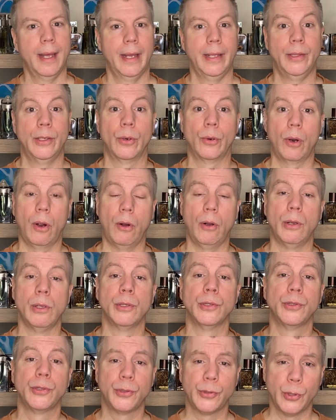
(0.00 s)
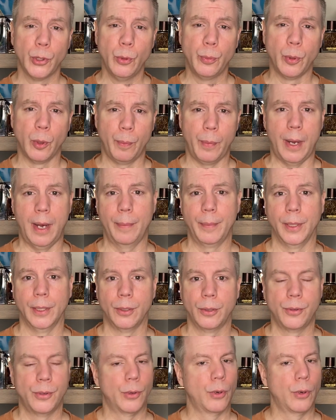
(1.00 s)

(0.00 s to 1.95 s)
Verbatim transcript: and they're all super popular.